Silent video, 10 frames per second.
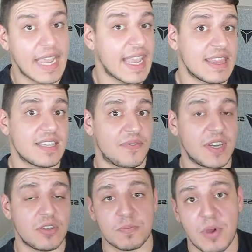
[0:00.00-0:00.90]
Again, this
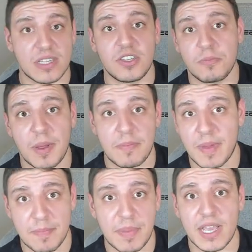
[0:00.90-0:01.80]
video is brought to you by
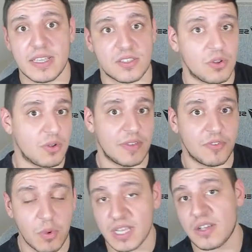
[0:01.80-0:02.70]
BitBuy, so
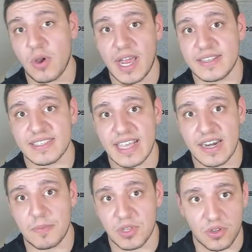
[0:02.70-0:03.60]
if you want to go ahead and
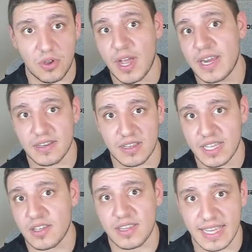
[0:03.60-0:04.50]
sign up, you can go ahead and
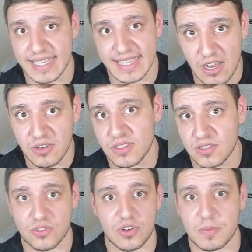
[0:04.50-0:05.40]
click on the link down in
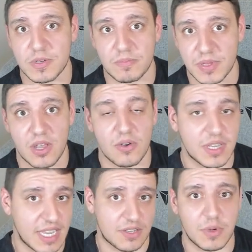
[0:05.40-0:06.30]
the description
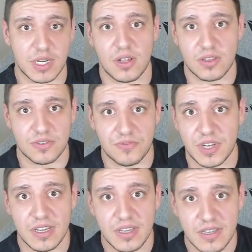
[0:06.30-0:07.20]
below, get $20
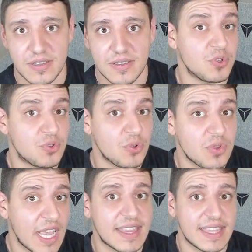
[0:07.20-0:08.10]
free. And if you
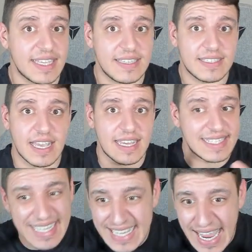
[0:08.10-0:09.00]
do like these
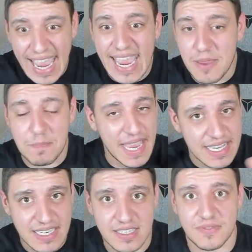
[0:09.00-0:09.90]
TA
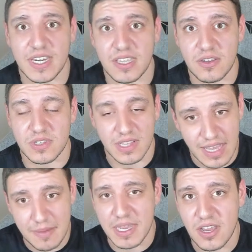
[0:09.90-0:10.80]
basics videos,
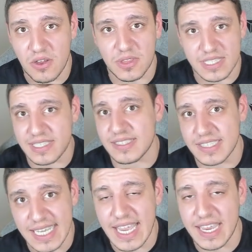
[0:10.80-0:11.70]
let me know. This is
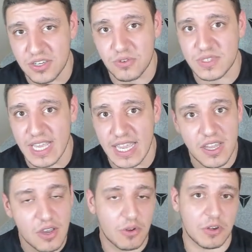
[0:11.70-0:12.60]
TA
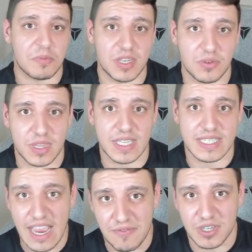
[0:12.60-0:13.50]
Tuesday. We're going to be doing
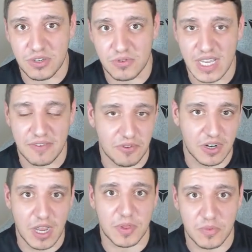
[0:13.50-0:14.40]
this every Tuesday
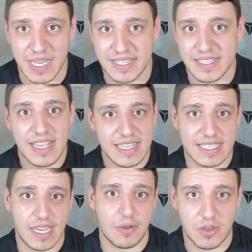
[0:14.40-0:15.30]
for a couple of weeks,
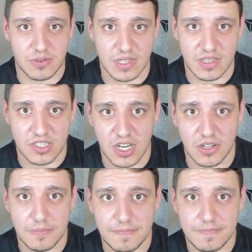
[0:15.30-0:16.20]
see how it goes on the
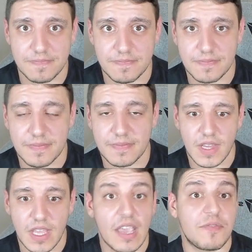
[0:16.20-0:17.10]
channel.
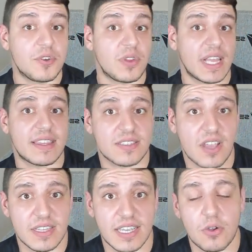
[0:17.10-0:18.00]
If you do like
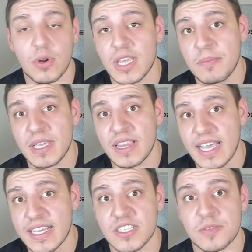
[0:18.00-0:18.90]
this content, go ahead and give me a
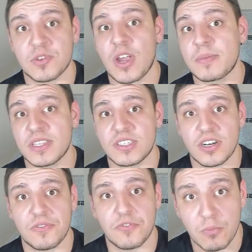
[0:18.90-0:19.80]
like and subscribe to the
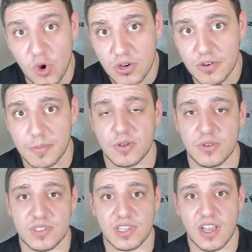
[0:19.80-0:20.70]
channel for more
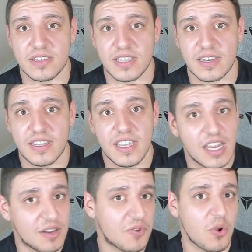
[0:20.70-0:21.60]
crypto news and content.
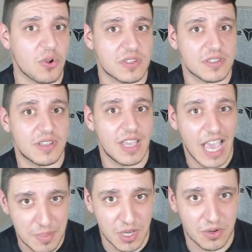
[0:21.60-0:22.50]
And of course,
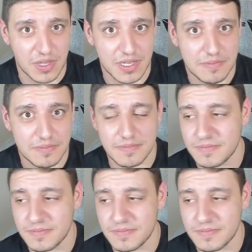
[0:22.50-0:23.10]
happy hodling.